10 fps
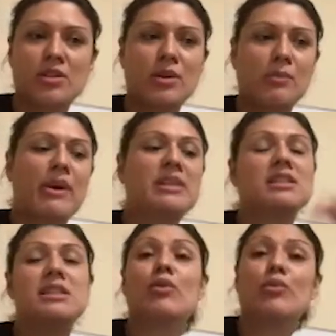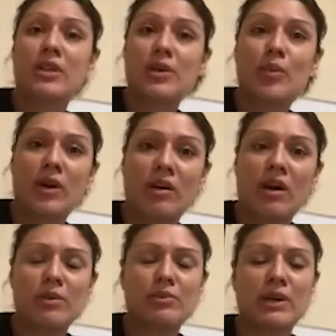it breaks it down really well.
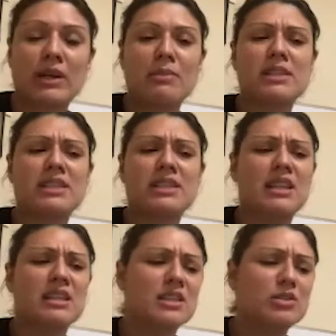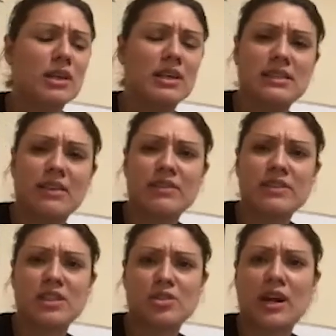I would recommend it. And I think they do like a
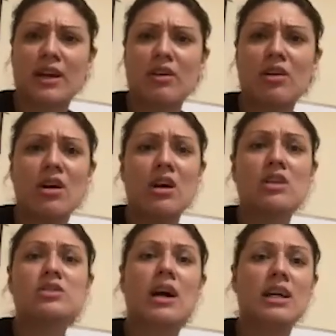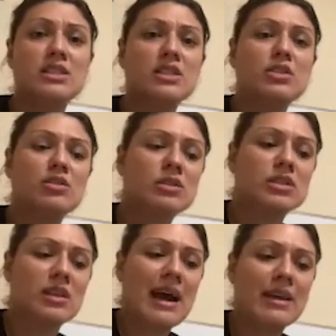7-day trial. So I did use
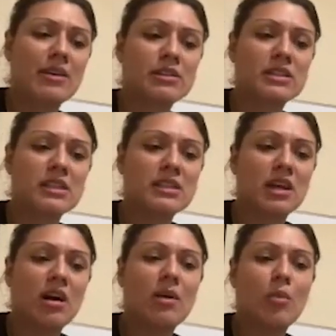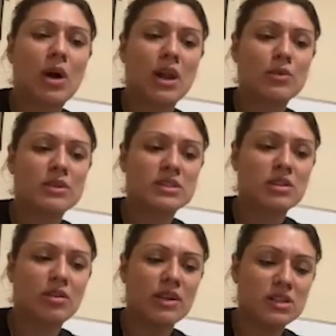that nursing.com while I was
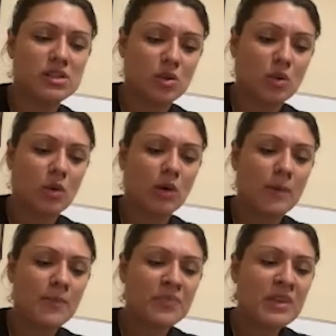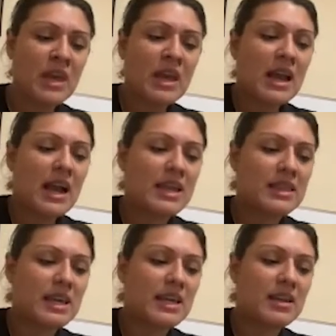still in school.
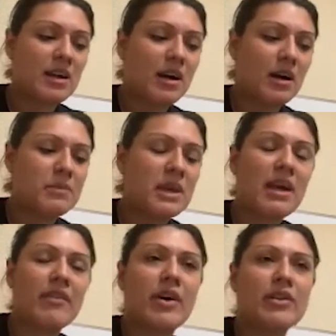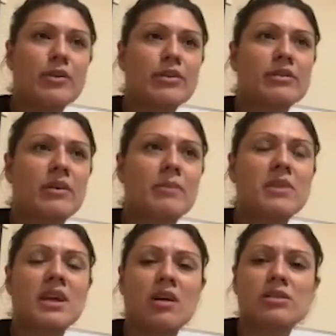And then they have
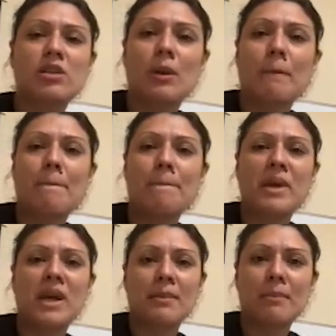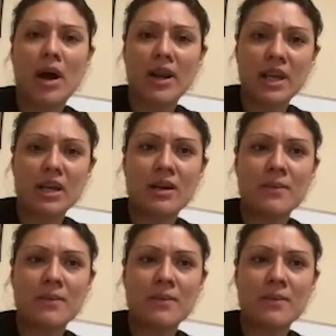something else called Picmonic,